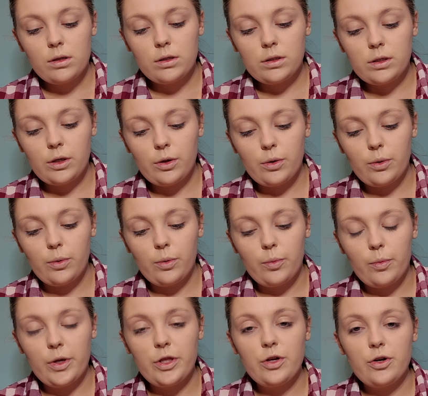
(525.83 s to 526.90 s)
So
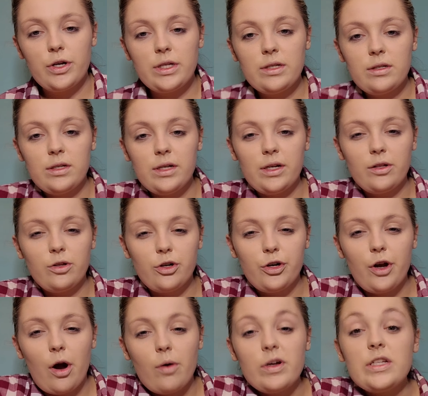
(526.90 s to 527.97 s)
with your concealer,
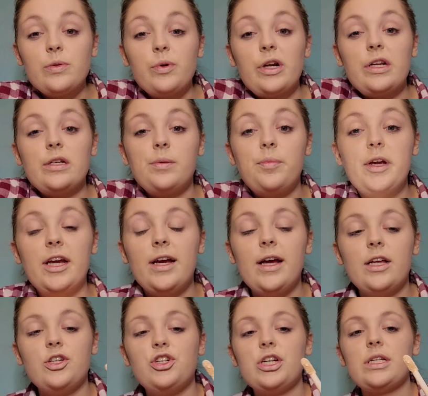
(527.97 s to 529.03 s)
you always want it to be
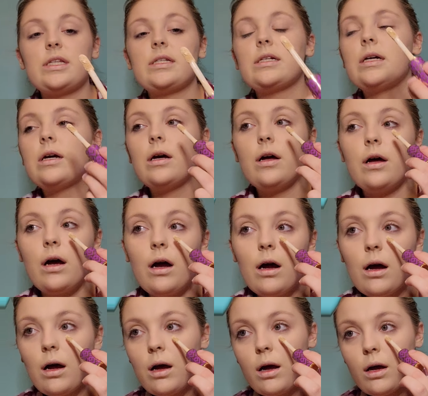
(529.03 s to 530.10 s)
just
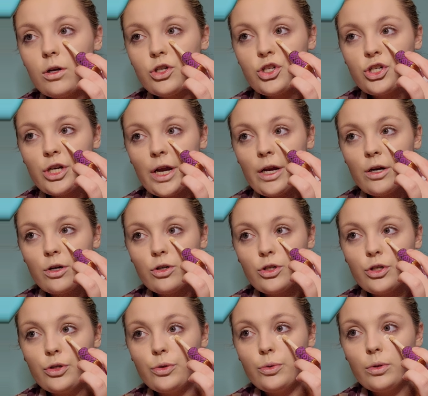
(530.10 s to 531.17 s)
a shade or
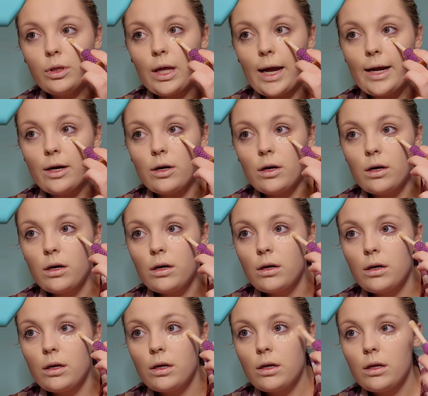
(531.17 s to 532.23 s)
two lighter
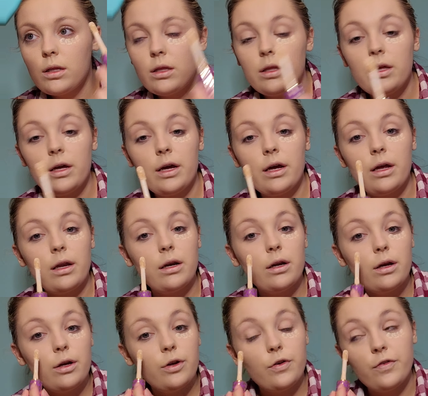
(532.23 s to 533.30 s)
than
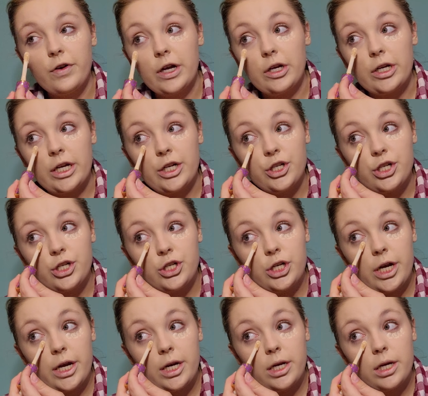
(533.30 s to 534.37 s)
your foundation
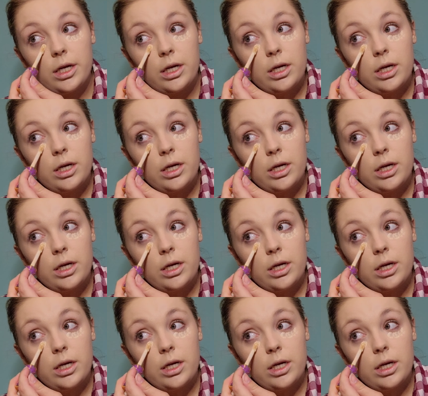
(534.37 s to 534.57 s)
shade.